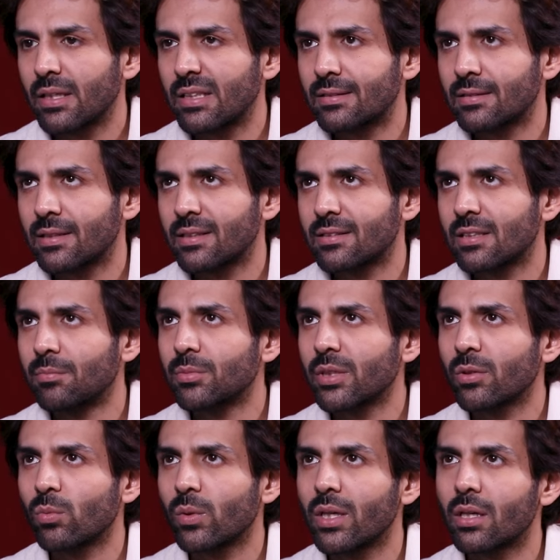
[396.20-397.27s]
it's
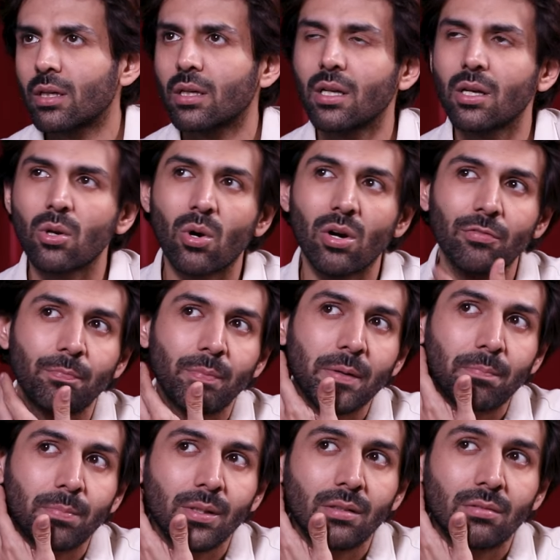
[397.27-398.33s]
something where a lot of
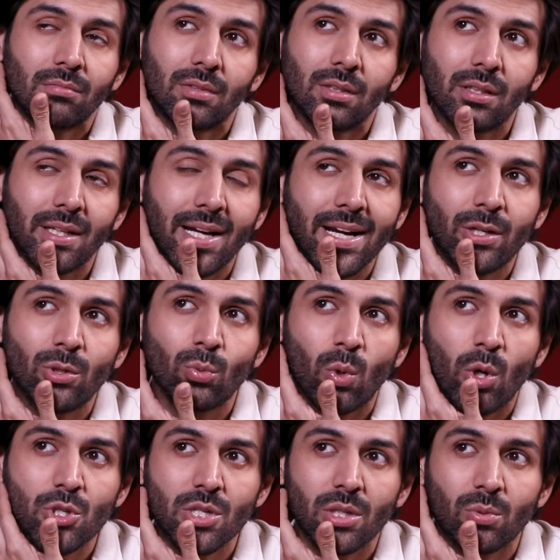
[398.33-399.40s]
people like to
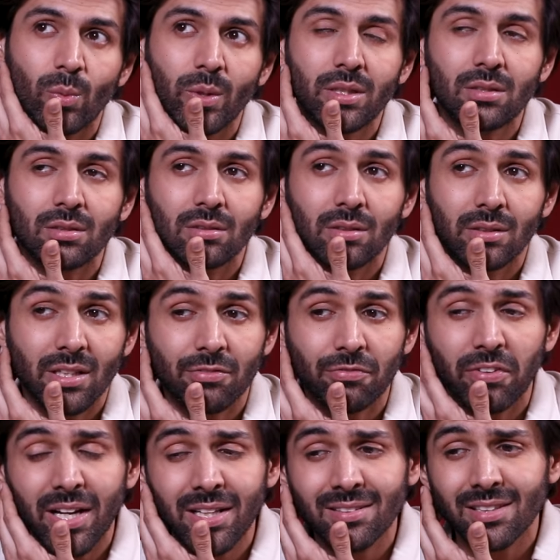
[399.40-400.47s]
watch it with their
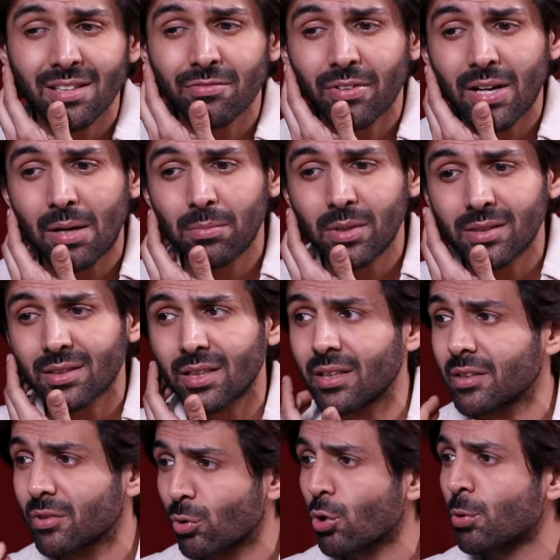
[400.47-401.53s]
friends and families and
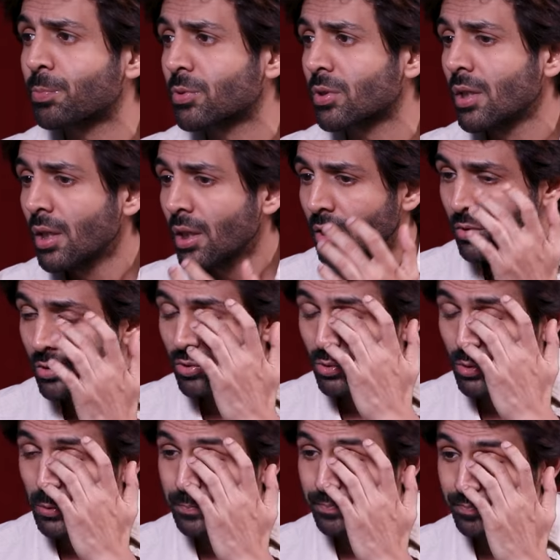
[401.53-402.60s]
in groups.
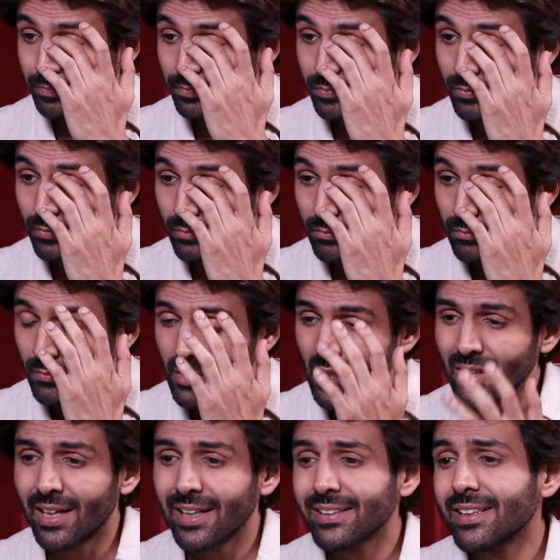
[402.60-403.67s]
So
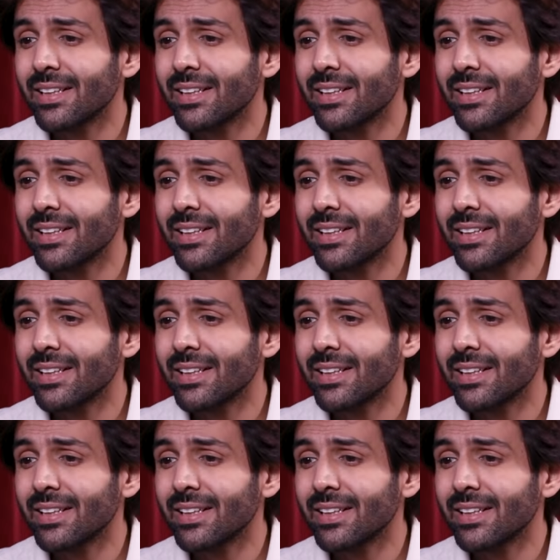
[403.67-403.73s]
I